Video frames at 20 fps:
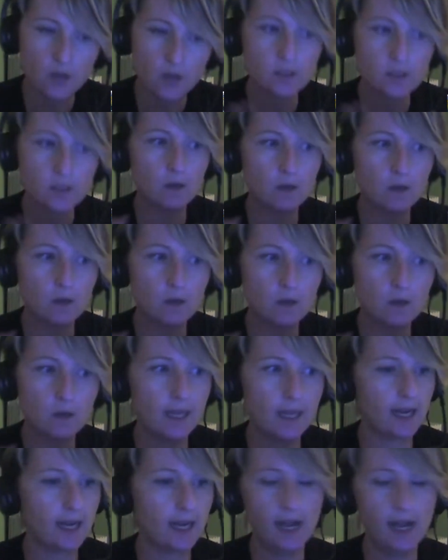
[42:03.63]
So let's say
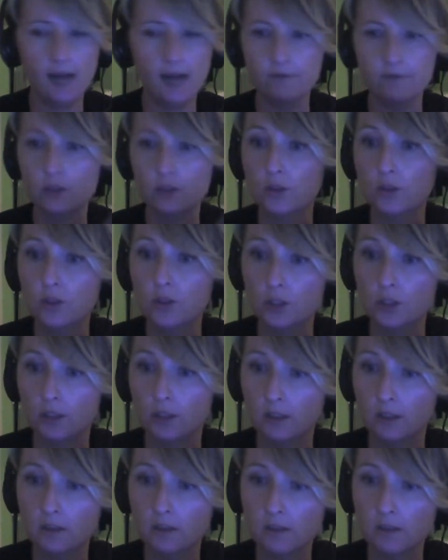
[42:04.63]
I have 2
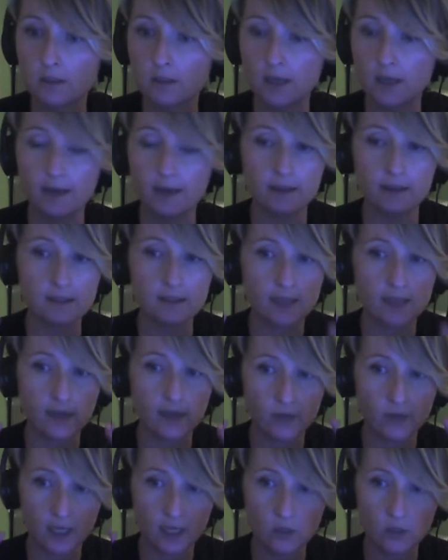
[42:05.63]
students, and I'll say, okay,
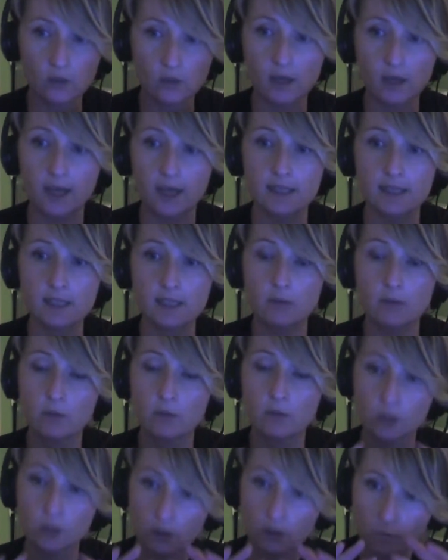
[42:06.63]
you guys, I want you to
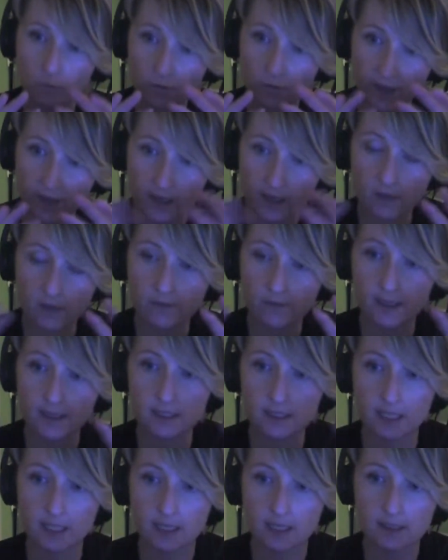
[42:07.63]
think of
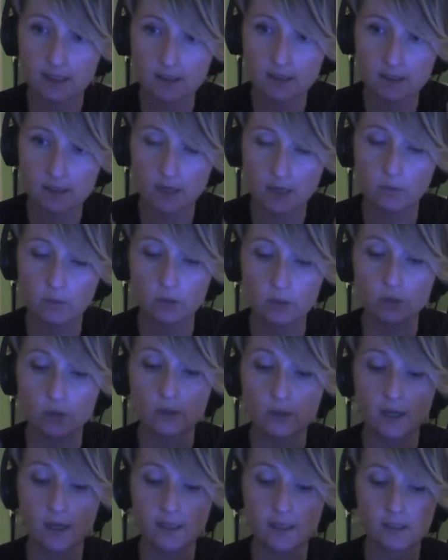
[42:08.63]
ideas. I want you guys
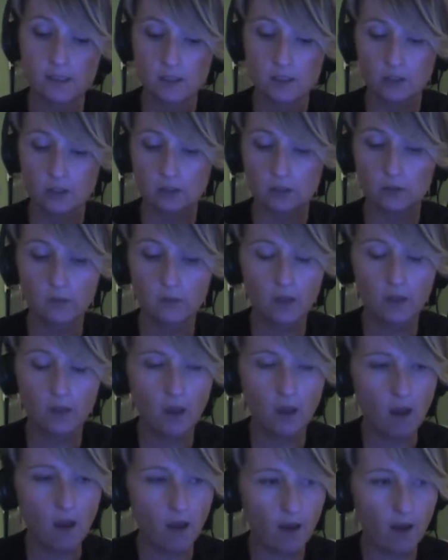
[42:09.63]
to
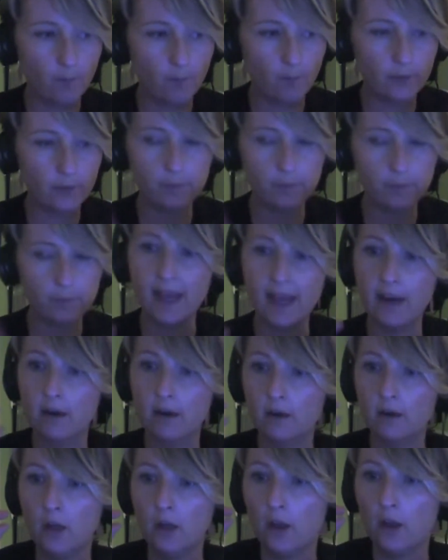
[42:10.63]
prepare
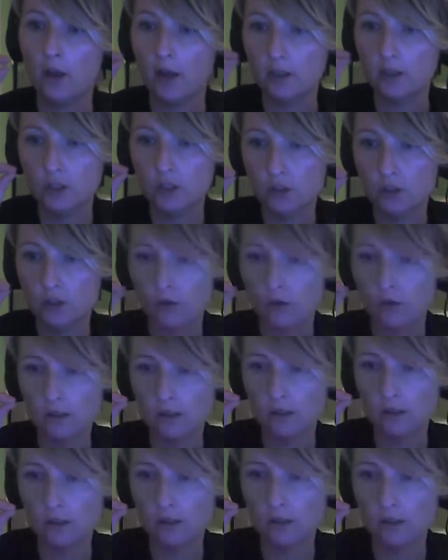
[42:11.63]
a short,
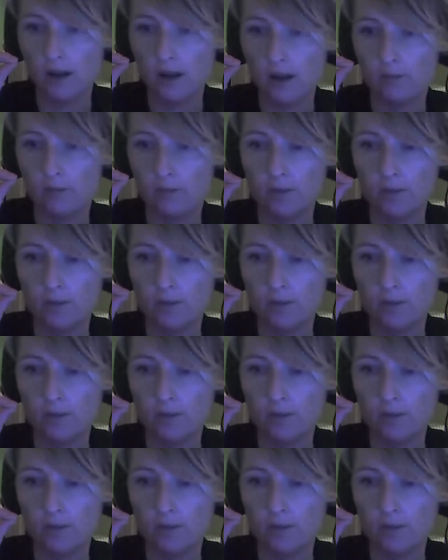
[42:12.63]
I